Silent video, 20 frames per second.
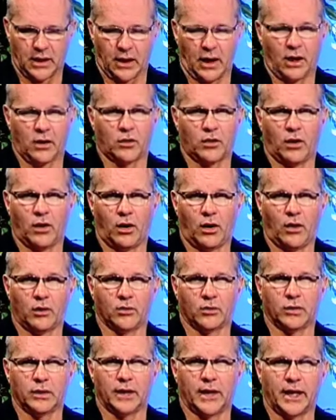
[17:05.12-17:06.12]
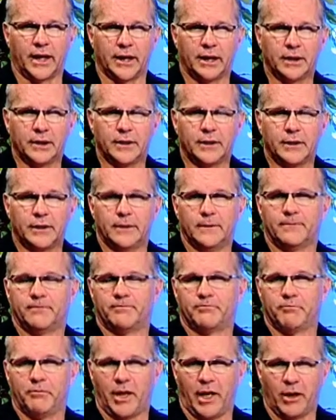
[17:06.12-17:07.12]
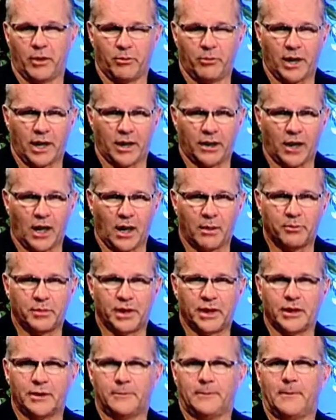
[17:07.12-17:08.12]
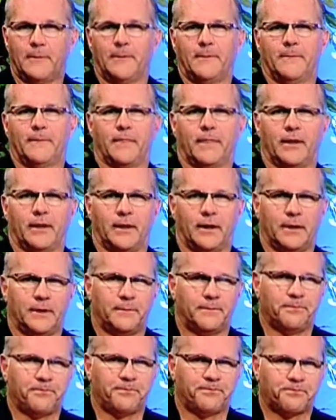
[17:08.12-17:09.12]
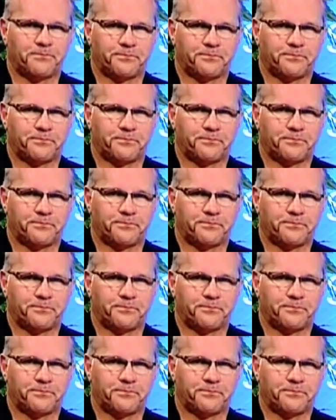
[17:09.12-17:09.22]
alcohol related, may or may not be, um,